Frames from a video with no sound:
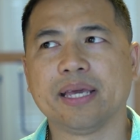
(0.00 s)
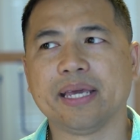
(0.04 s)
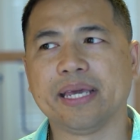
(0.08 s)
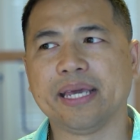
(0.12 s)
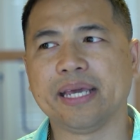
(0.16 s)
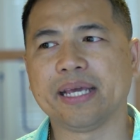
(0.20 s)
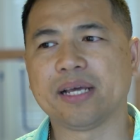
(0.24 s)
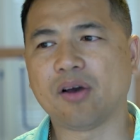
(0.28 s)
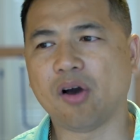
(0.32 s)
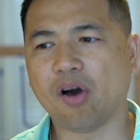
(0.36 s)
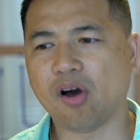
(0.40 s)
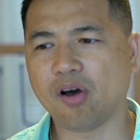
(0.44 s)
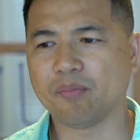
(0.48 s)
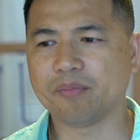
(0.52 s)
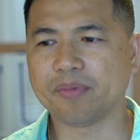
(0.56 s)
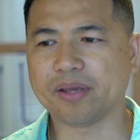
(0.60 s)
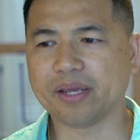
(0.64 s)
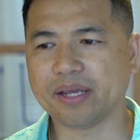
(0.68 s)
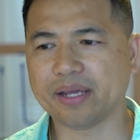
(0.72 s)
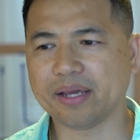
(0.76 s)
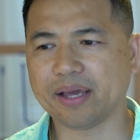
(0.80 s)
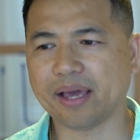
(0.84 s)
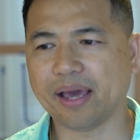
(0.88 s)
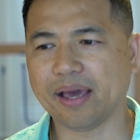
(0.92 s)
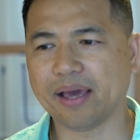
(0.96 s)
He called
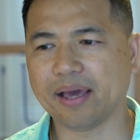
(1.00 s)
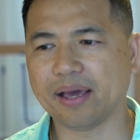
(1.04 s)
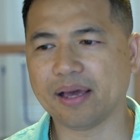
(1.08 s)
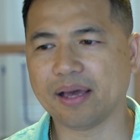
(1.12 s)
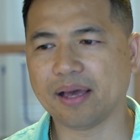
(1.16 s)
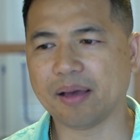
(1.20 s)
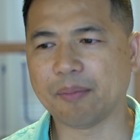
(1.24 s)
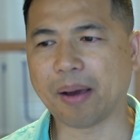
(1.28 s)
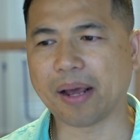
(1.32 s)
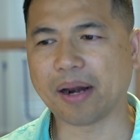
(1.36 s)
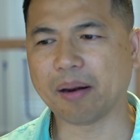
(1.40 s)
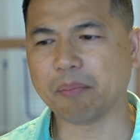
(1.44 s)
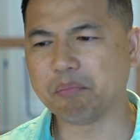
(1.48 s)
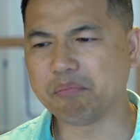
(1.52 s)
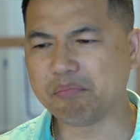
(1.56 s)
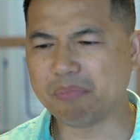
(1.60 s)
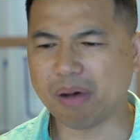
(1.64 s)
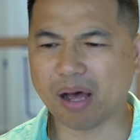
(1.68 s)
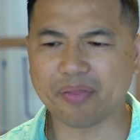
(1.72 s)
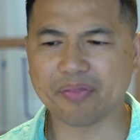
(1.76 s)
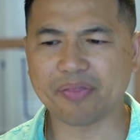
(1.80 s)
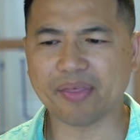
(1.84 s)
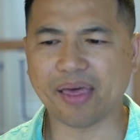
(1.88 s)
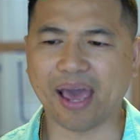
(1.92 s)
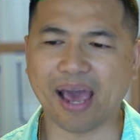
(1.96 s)
me about a
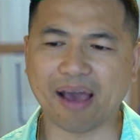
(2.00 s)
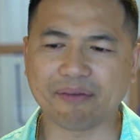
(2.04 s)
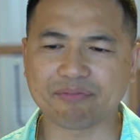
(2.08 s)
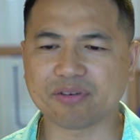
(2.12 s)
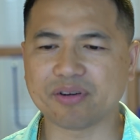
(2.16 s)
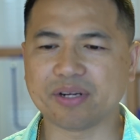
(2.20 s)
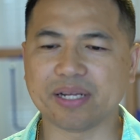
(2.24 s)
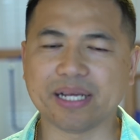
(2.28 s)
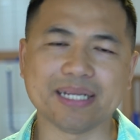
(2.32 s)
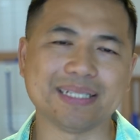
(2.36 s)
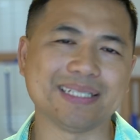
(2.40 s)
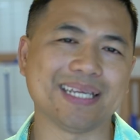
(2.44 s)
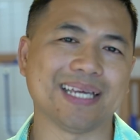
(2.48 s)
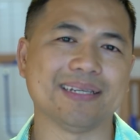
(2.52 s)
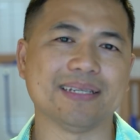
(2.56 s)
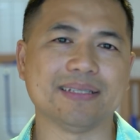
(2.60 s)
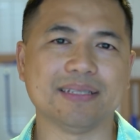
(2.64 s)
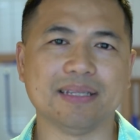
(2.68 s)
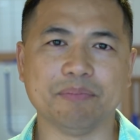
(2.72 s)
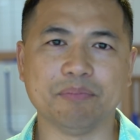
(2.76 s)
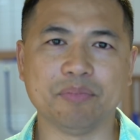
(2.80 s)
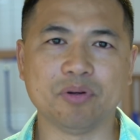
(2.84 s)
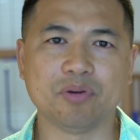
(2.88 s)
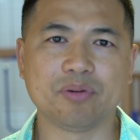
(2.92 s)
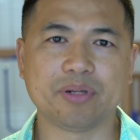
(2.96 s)
month after he attended
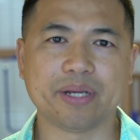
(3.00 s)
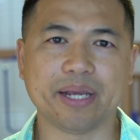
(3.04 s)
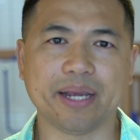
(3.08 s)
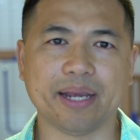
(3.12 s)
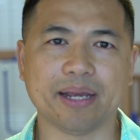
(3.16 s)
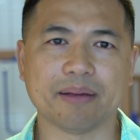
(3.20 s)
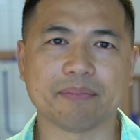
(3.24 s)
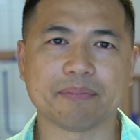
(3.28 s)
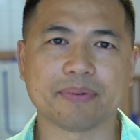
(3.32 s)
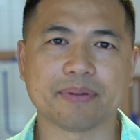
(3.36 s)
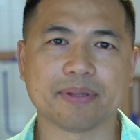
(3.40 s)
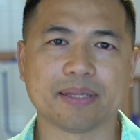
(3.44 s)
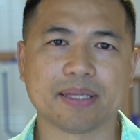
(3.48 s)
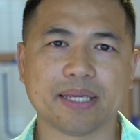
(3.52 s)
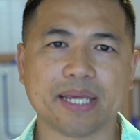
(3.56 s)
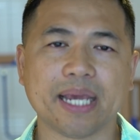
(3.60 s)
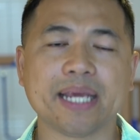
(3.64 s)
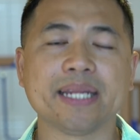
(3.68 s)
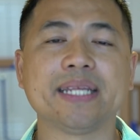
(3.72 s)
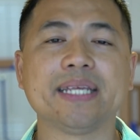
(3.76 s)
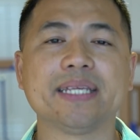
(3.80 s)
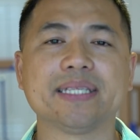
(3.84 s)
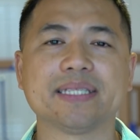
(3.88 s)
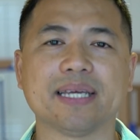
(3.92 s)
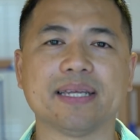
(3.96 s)
the boot camp, and
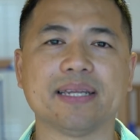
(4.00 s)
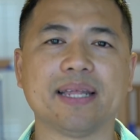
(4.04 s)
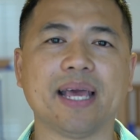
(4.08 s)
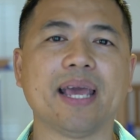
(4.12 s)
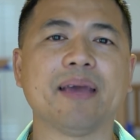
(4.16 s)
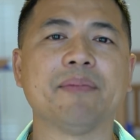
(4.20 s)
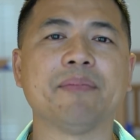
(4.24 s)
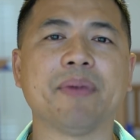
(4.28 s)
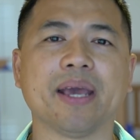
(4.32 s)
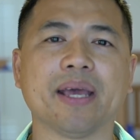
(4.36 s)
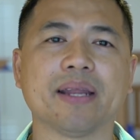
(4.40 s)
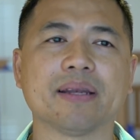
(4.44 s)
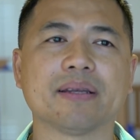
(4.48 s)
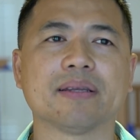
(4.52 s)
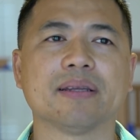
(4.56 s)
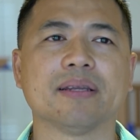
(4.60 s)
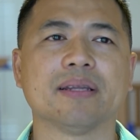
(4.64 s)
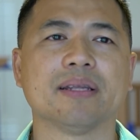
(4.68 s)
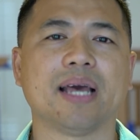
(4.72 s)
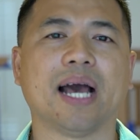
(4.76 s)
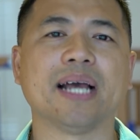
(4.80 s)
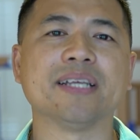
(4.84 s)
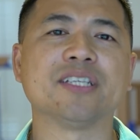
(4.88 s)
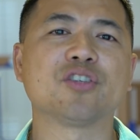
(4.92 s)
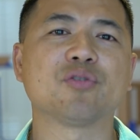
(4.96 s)
he said, "Hey man,
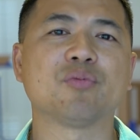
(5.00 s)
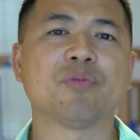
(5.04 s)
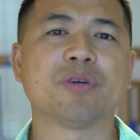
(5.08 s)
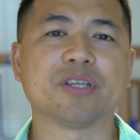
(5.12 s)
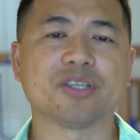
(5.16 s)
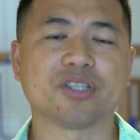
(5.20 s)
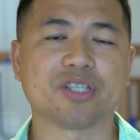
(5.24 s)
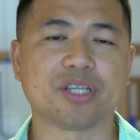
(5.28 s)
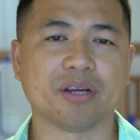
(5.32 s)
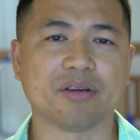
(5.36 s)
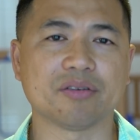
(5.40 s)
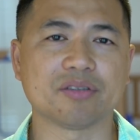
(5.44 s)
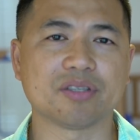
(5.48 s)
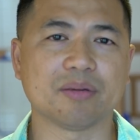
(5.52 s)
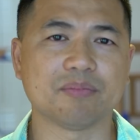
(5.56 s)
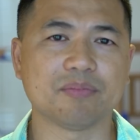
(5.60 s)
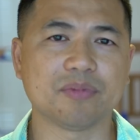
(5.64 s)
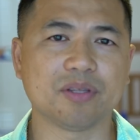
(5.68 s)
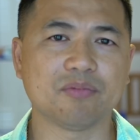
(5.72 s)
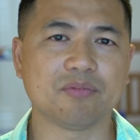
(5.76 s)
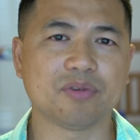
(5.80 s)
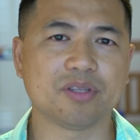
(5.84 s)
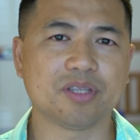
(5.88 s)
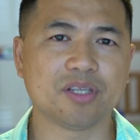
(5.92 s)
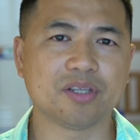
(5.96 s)
I just want to share
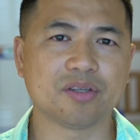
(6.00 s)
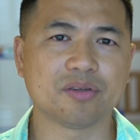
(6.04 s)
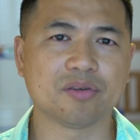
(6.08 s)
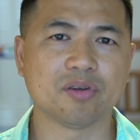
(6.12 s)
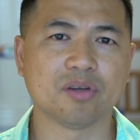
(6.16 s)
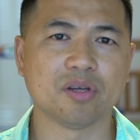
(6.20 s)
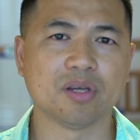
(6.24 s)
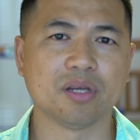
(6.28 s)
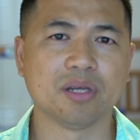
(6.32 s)
something with you.